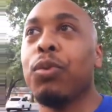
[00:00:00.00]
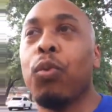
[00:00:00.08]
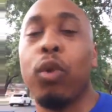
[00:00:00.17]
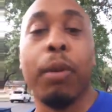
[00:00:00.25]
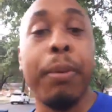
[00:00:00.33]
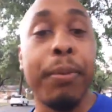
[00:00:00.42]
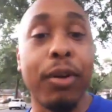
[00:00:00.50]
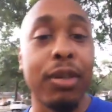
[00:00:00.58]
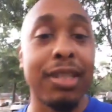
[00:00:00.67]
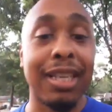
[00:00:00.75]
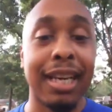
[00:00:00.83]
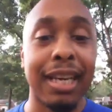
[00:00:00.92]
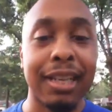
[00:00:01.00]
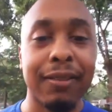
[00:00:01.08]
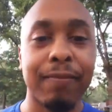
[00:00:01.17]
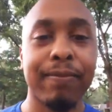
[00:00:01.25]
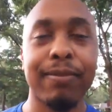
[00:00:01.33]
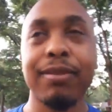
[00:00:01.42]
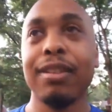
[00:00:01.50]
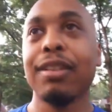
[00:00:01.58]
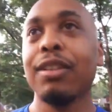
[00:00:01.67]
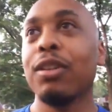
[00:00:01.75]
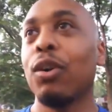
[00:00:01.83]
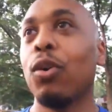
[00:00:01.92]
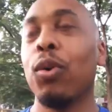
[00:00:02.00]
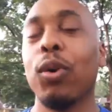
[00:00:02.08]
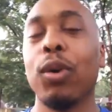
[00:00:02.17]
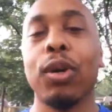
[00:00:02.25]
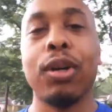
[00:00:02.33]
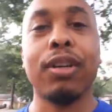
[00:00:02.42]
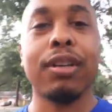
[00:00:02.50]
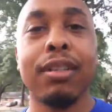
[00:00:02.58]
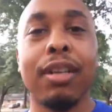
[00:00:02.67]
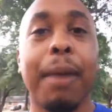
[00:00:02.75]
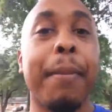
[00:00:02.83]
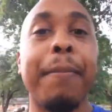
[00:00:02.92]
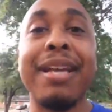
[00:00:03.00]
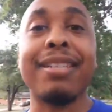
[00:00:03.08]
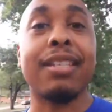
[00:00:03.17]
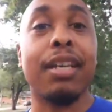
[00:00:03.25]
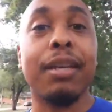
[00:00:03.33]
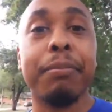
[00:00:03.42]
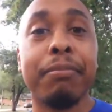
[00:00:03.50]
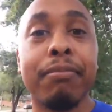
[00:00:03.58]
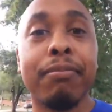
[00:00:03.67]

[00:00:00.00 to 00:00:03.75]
what are people going to say, or I'm gonna mess up,